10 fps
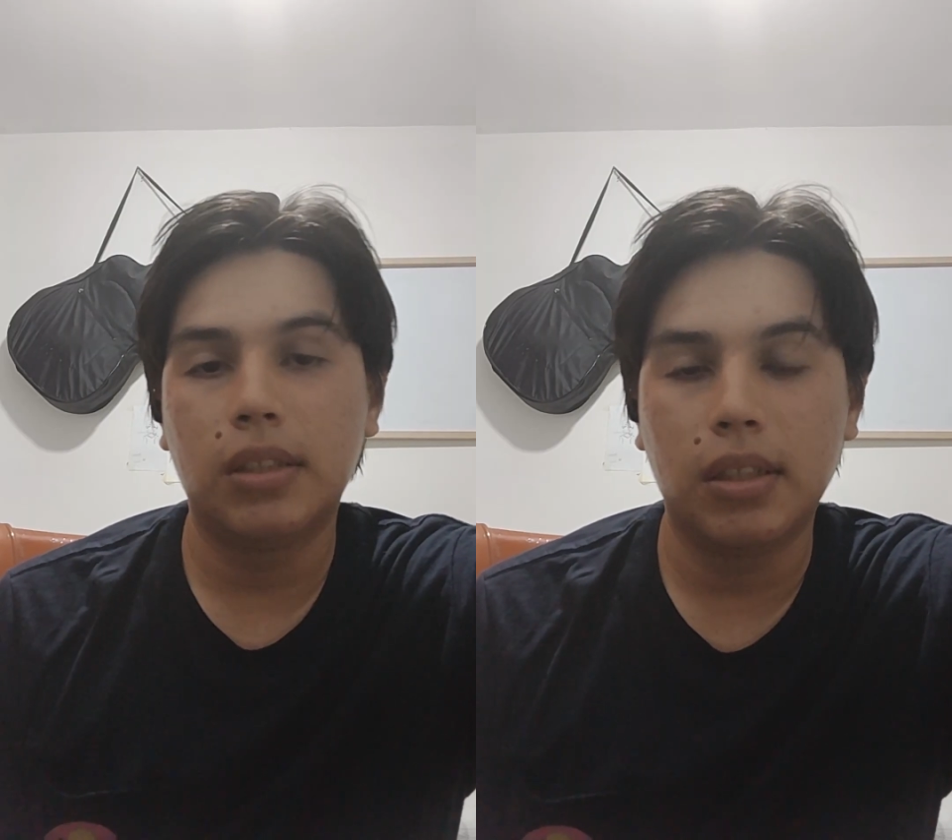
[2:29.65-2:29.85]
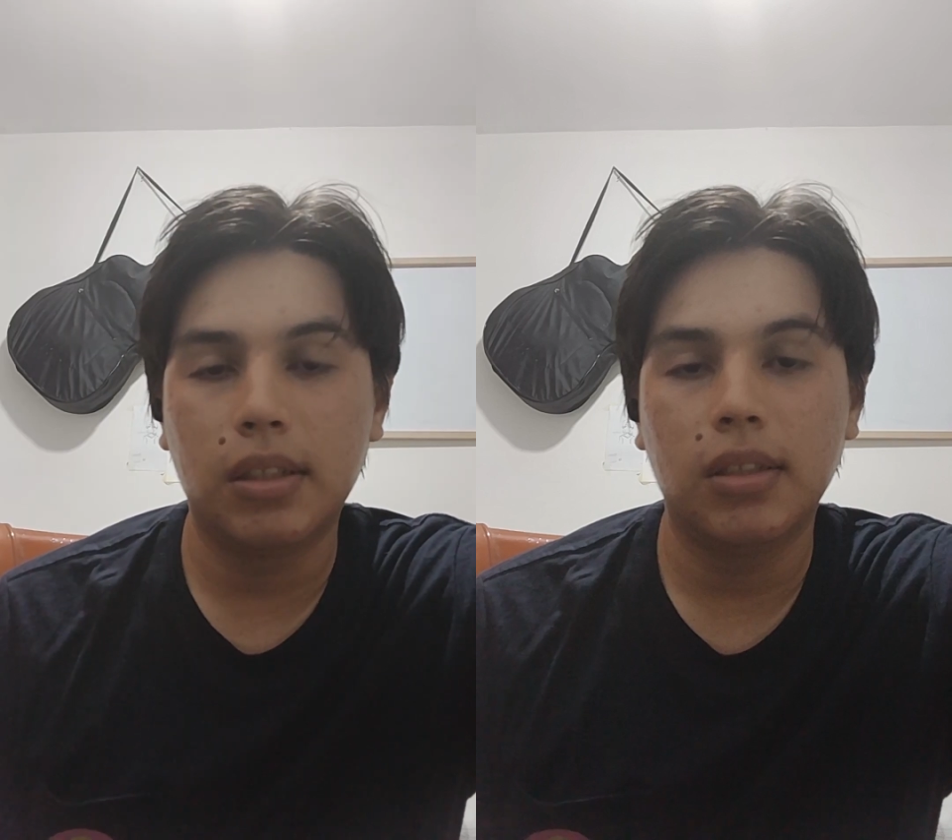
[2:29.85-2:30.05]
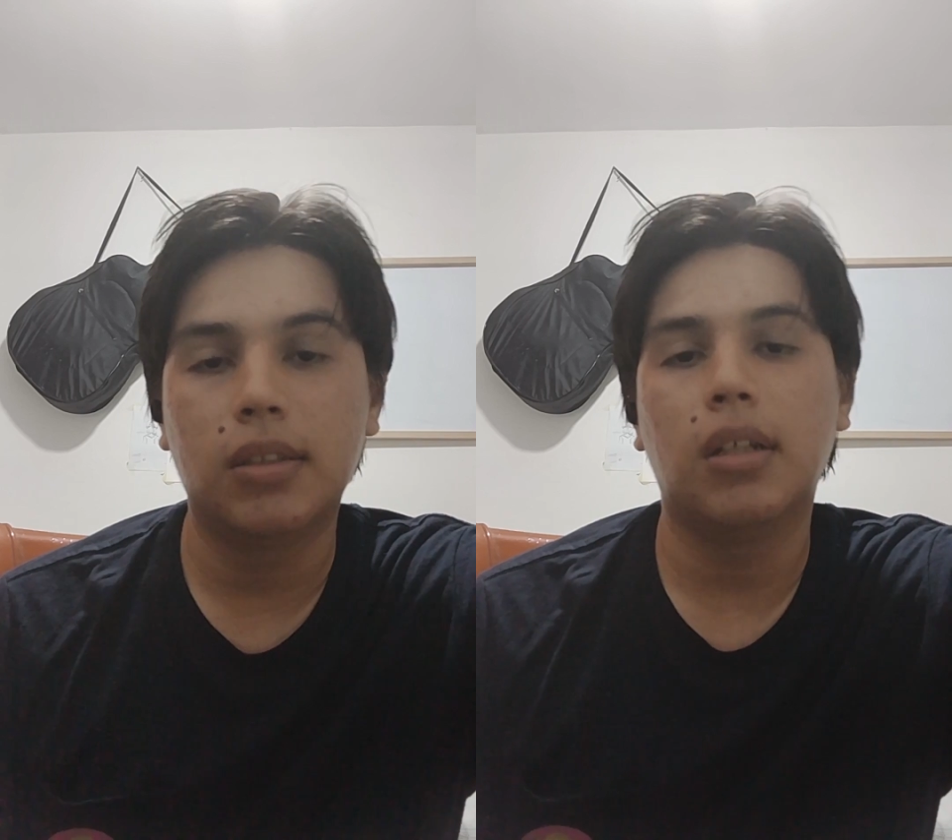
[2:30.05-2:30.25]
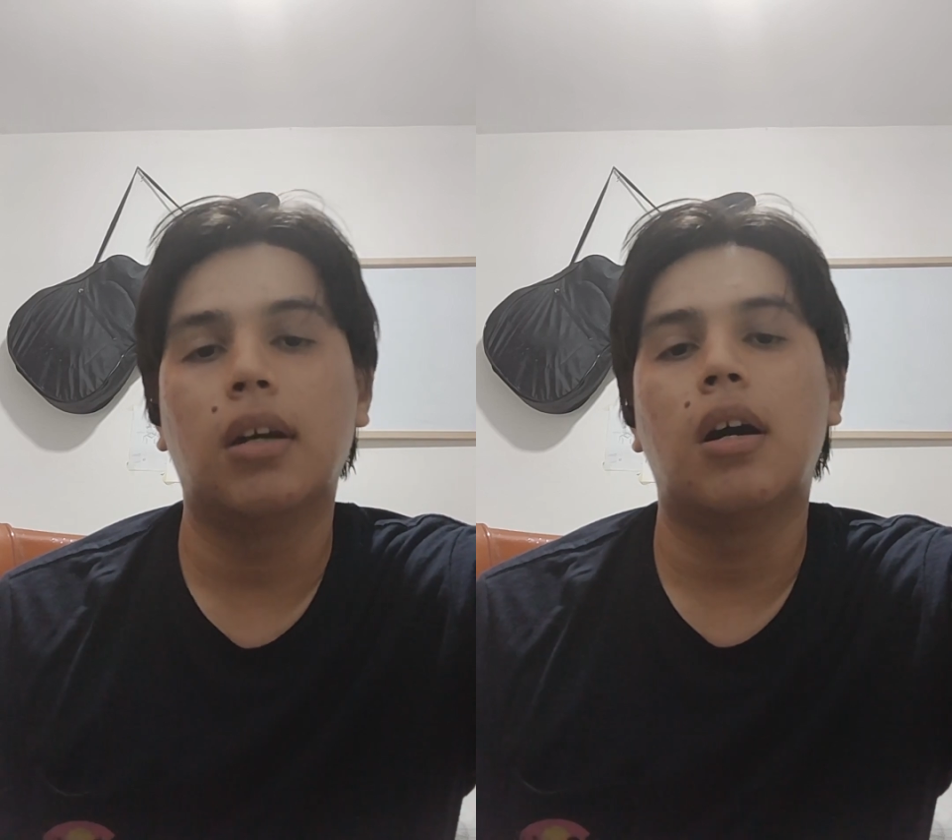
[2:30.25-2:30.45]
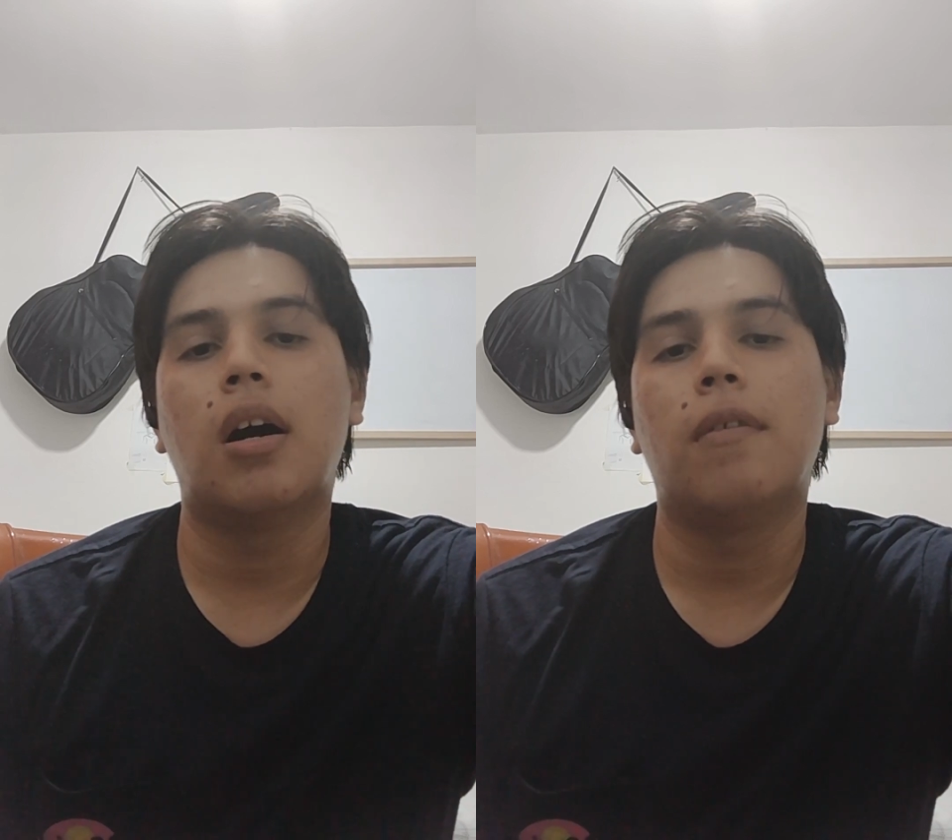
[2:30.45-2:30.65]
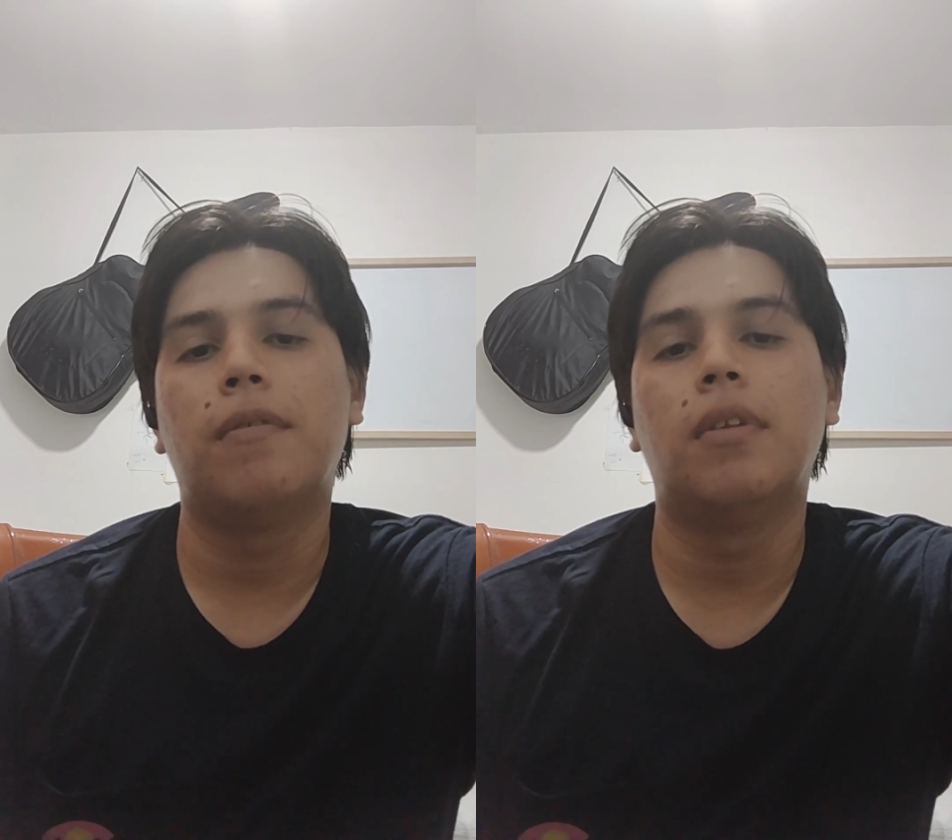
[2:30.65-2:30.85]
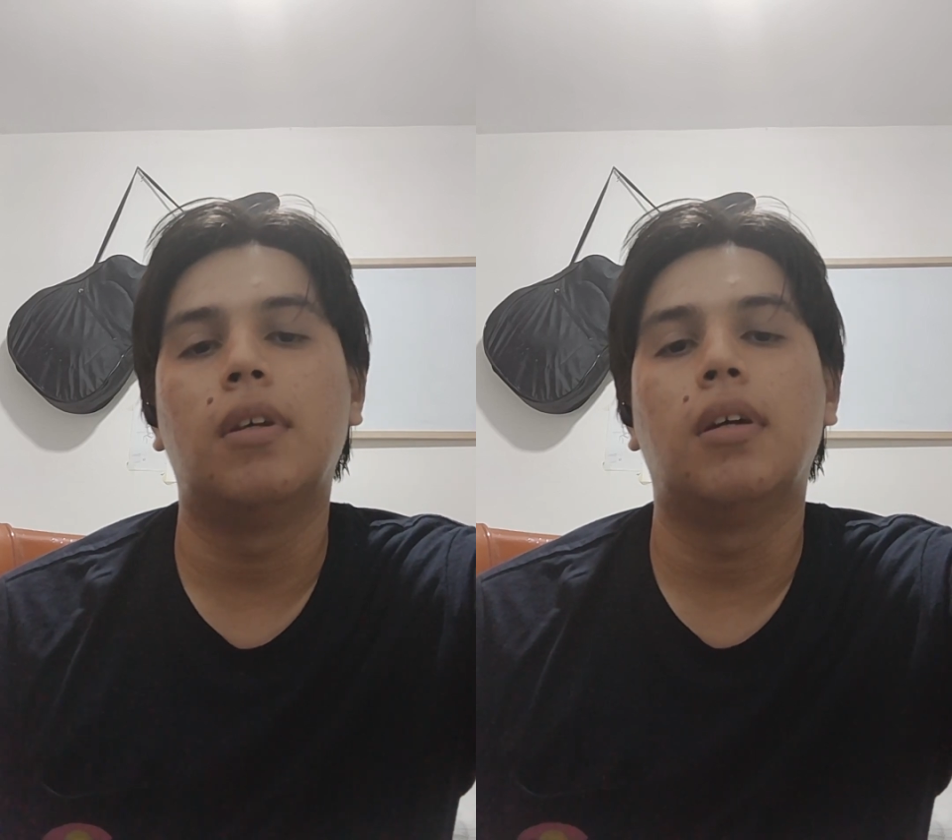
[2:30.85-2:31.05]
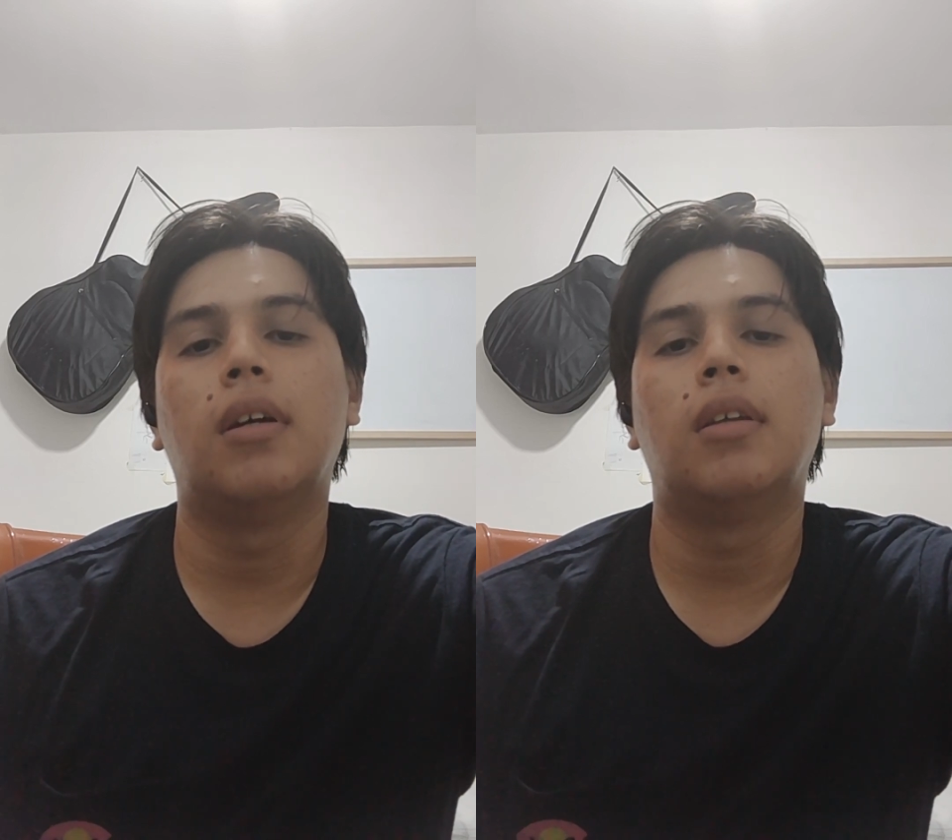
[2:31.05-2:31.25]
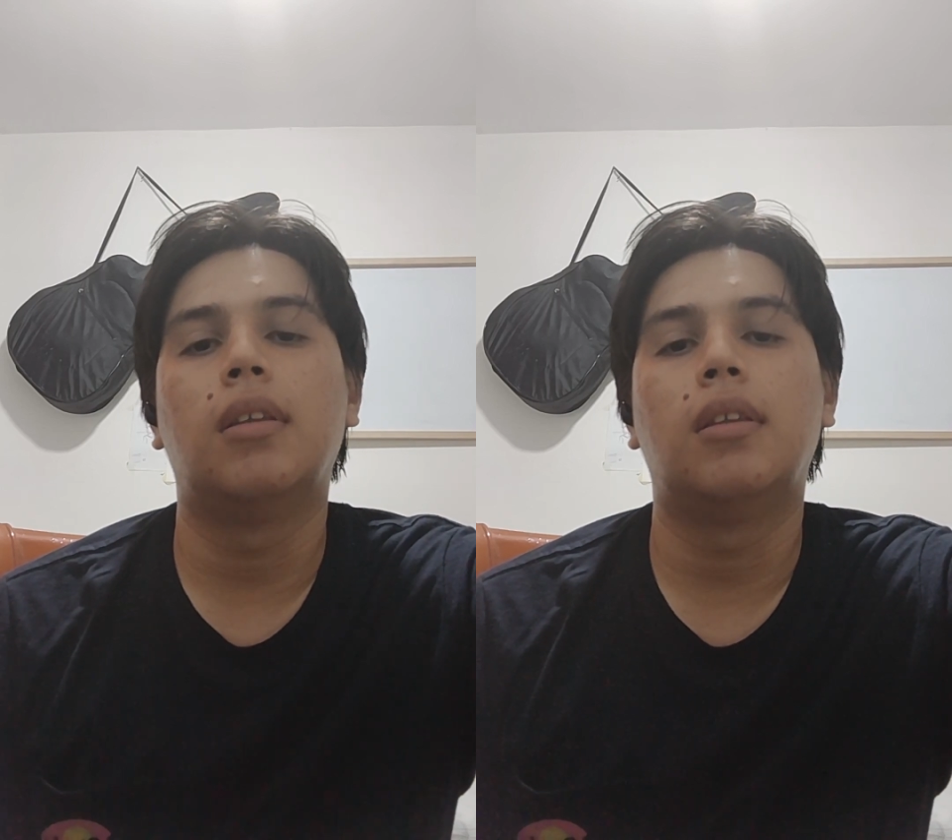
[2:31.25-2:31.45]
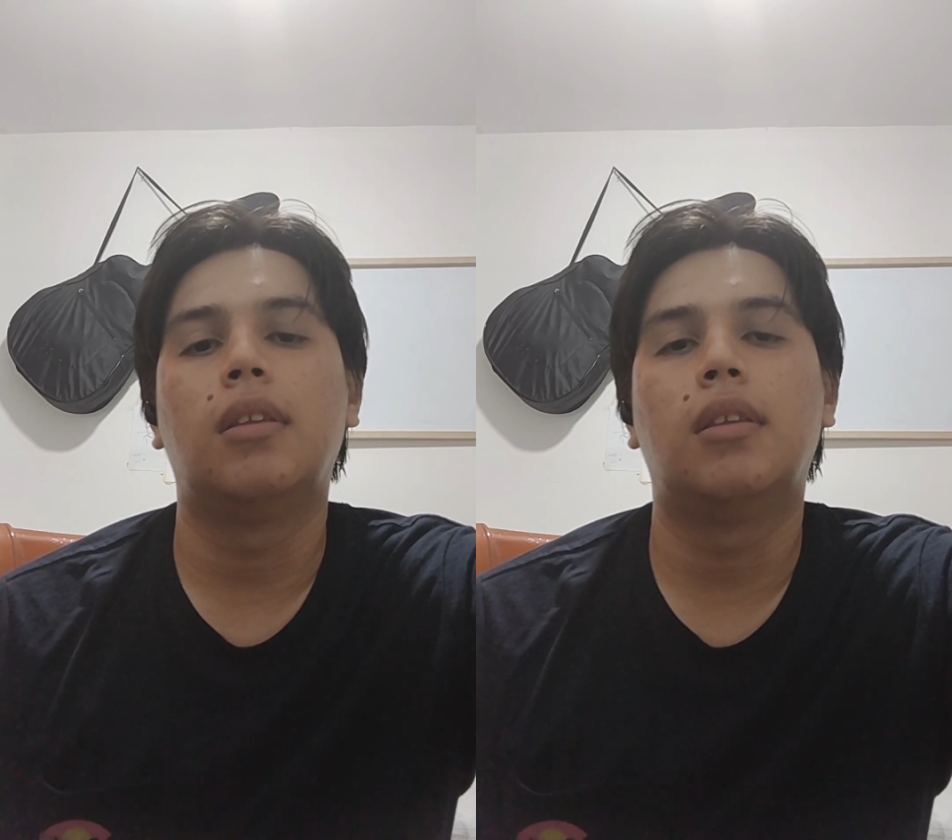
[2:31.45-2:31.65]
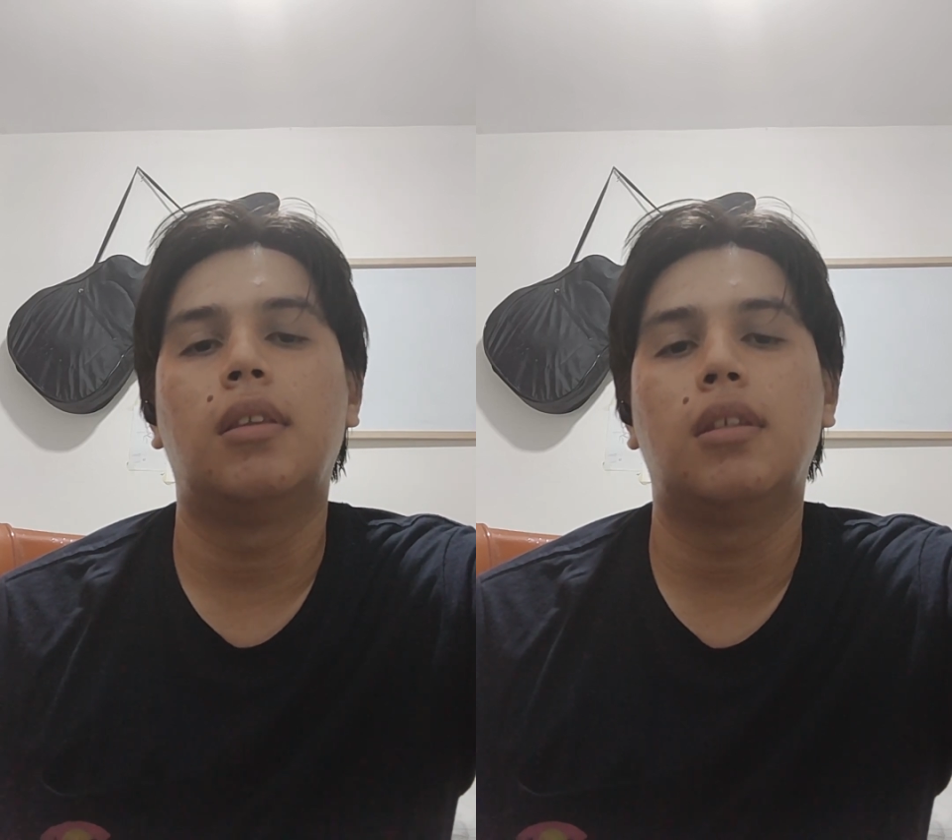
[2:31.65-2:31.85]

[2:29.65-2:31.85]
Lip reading: have the teacher